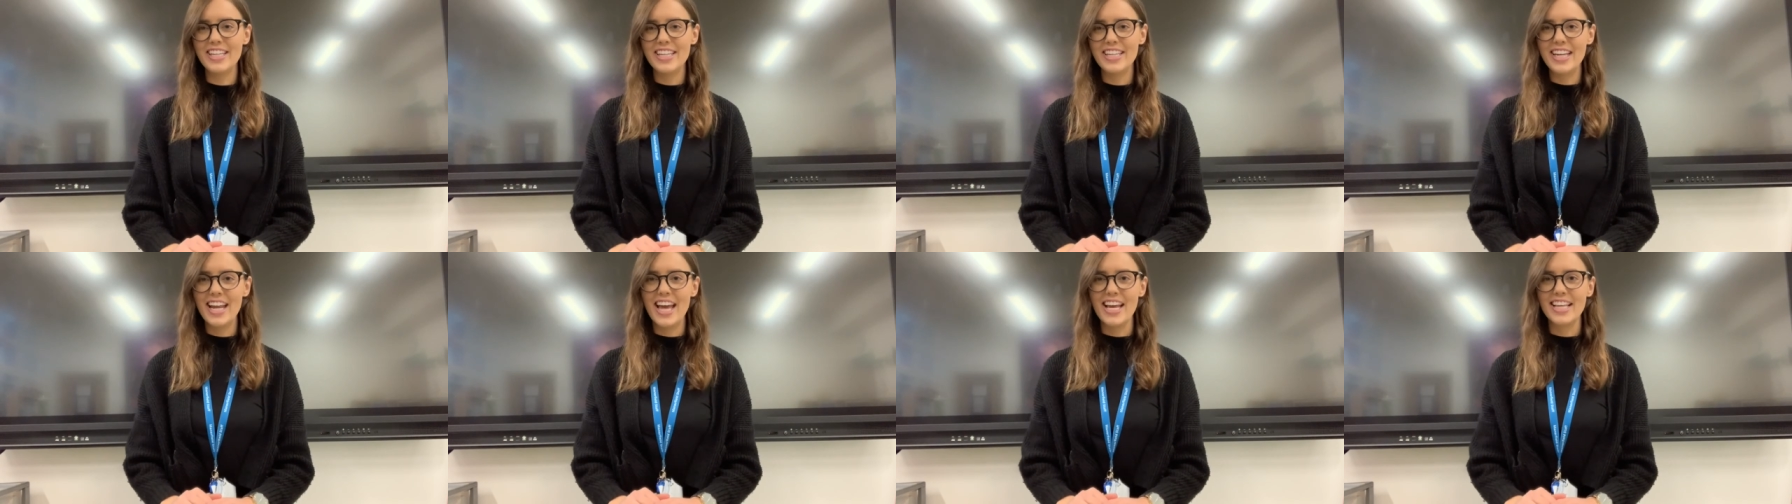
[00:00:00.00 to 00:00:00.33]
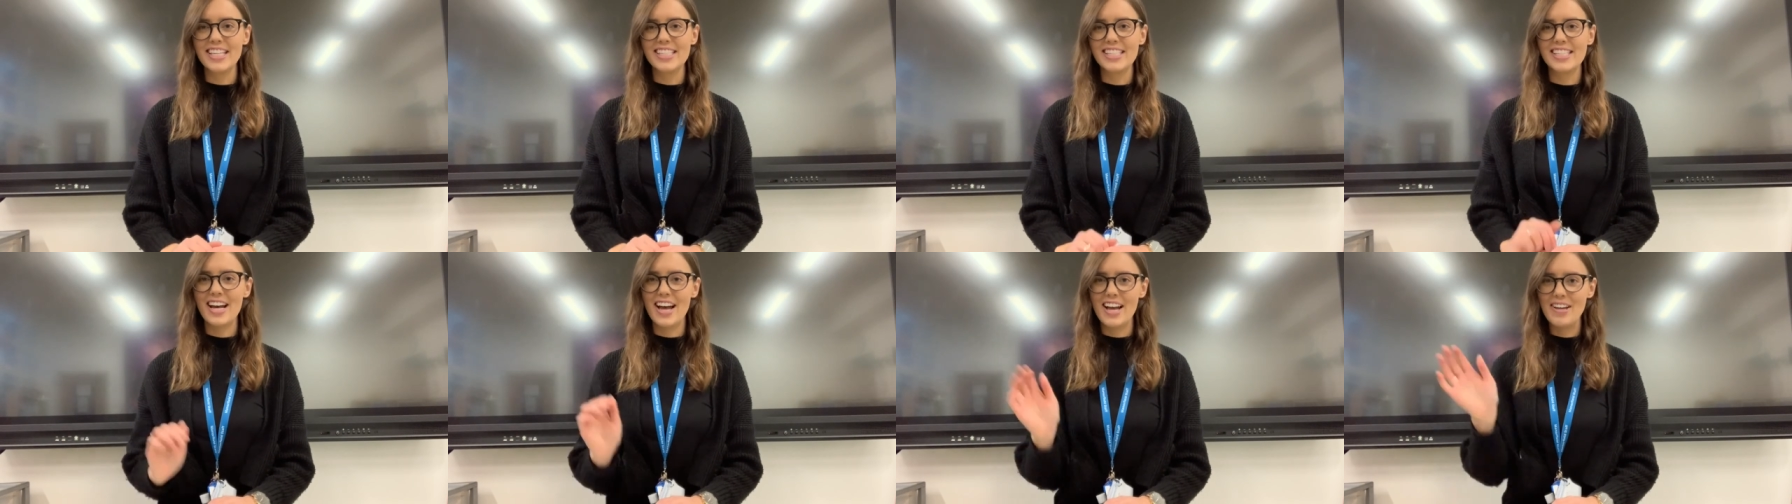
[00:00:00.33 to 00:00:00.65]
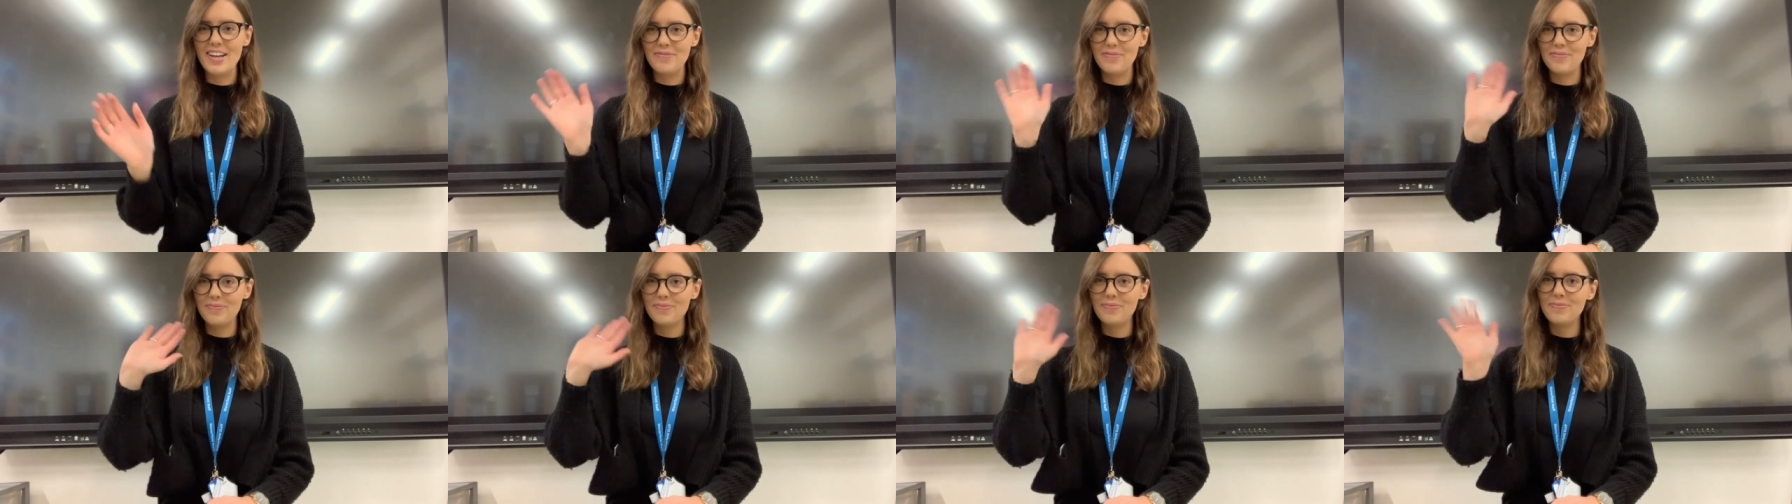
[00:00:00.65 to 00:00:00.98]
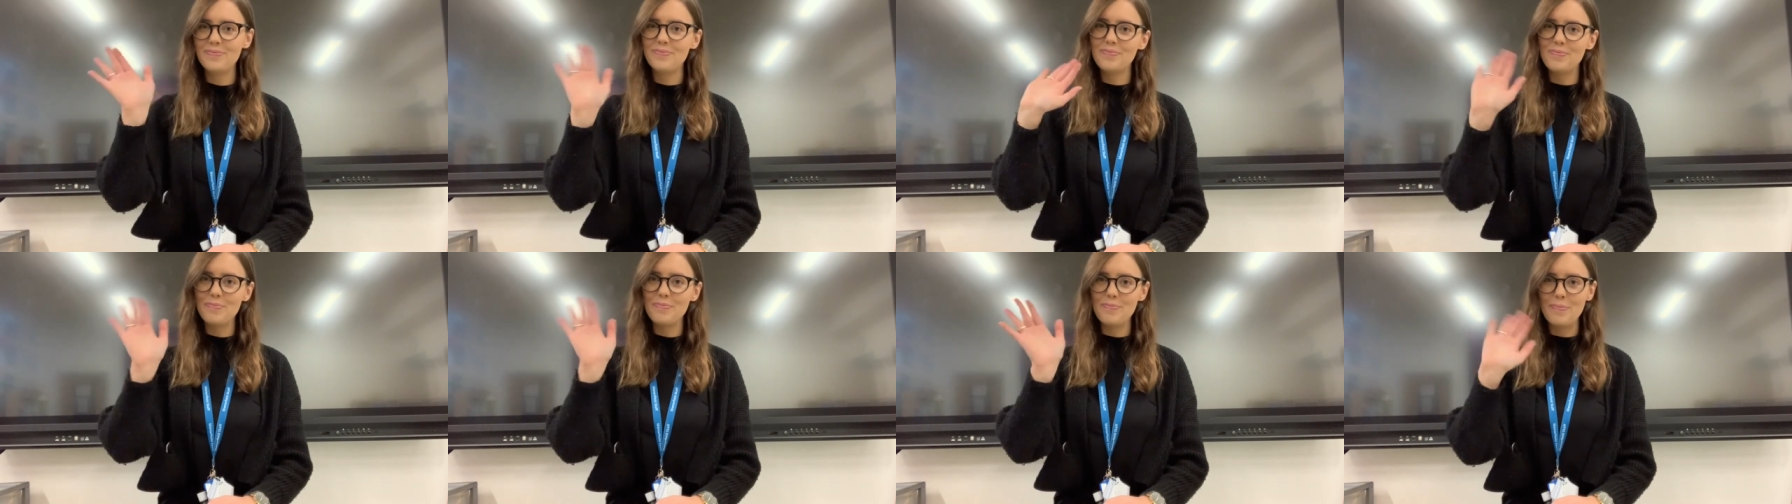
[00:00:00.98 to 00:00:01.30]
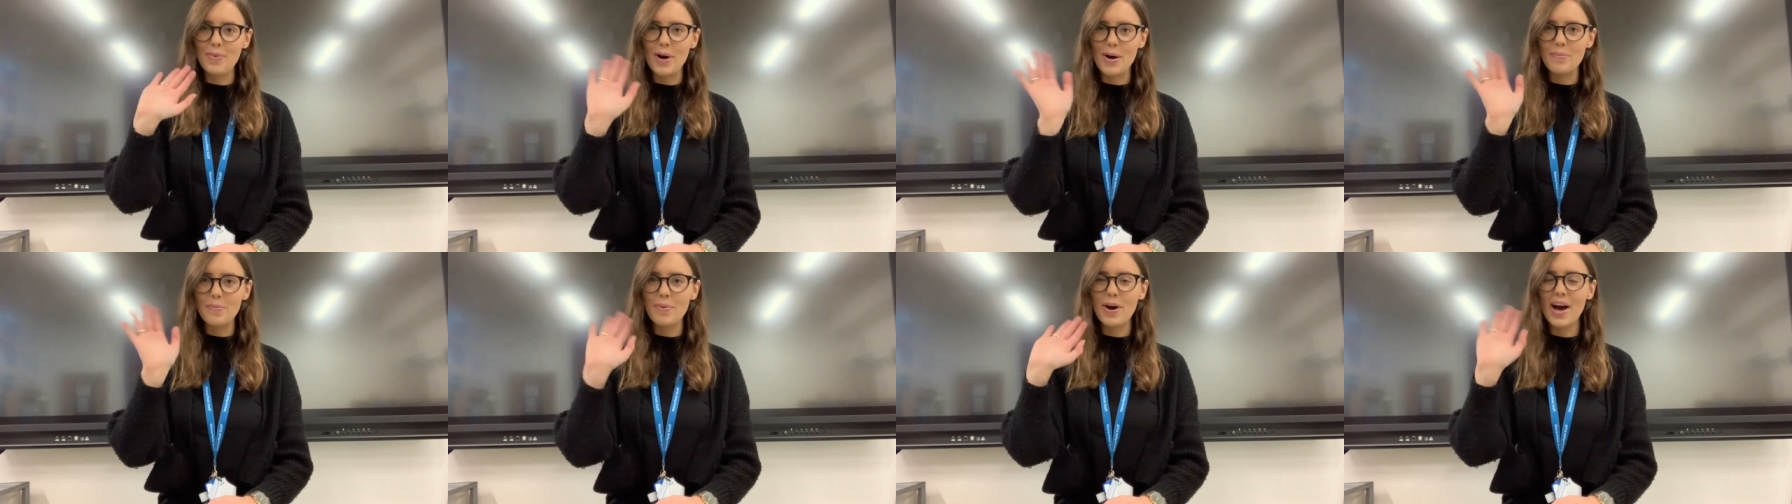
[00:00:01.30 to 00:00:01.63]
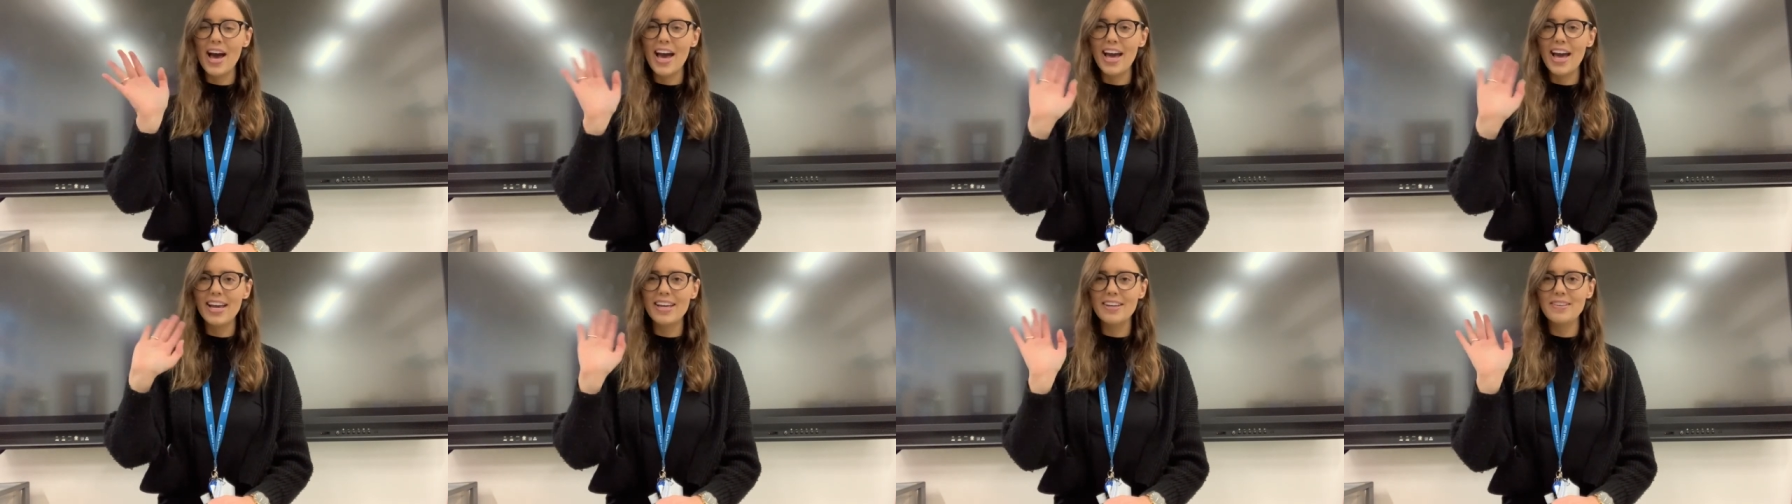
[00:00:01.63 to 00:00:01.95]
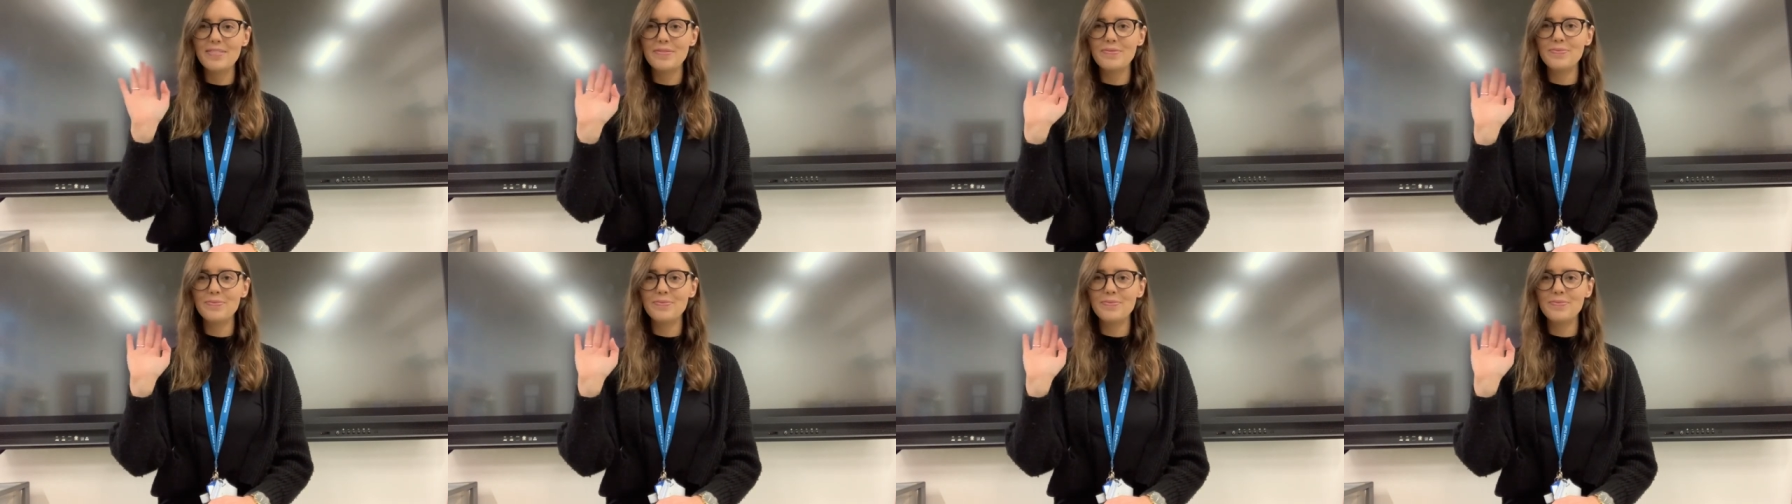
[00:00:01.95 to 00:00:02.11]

you next time. Bye bye.